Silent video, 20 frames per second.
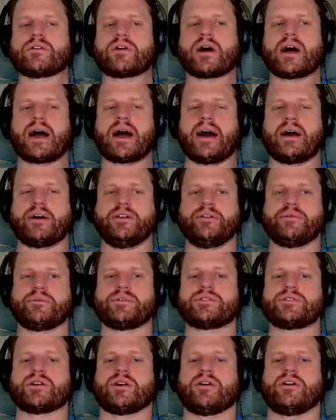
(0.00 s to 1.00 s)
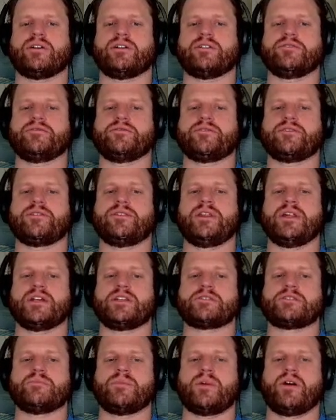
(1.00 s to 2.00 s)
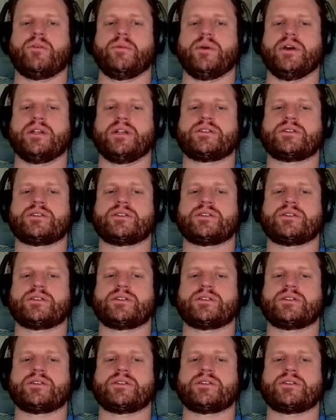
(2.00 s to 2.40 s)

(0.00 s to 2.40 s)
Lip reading: How do you resolve this moment?